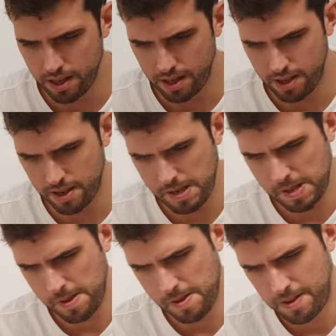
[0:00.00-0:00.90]

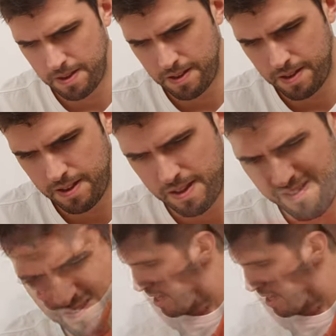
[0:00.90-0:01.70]
[no speech]